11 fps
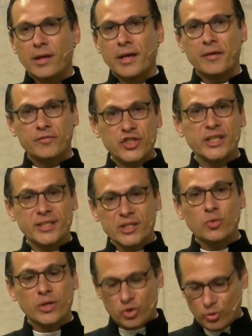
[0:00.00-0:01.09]
If
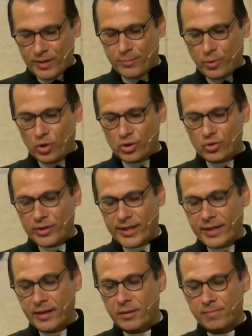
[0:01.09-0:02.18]
Jesus were to be born
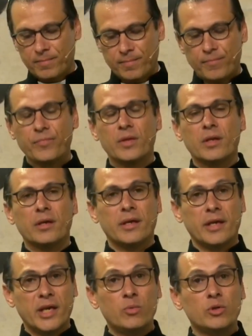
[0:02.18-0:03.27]
today,
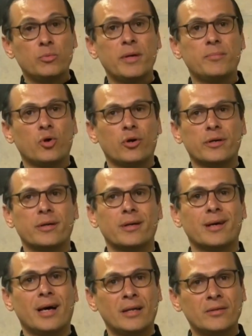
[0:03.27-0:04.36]
he would be born
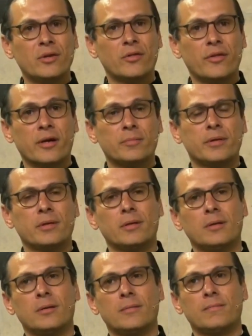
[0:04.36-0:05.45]
under the rubble
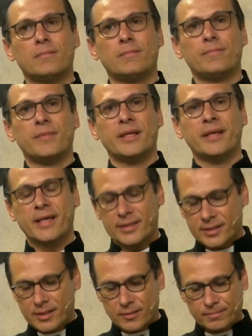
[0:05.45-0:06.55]
in Gaza.